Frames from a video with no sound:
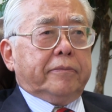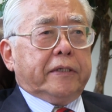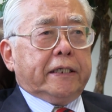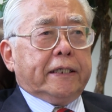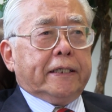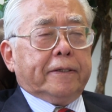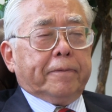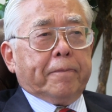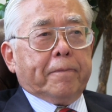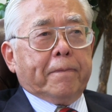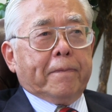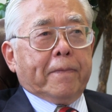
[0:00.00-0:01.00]
me.
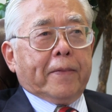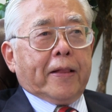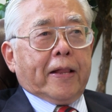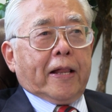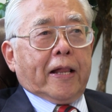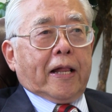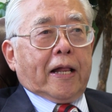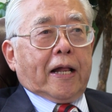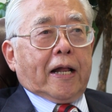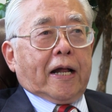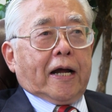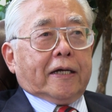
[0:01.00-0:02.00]

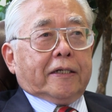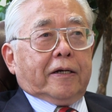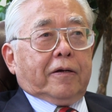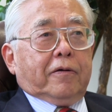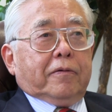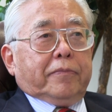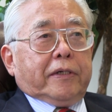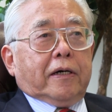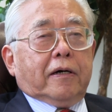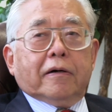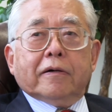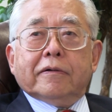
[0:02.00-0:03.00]
And lo and
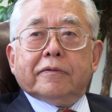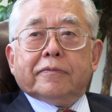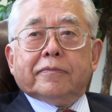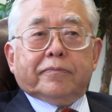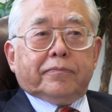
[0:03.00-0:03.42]
behold,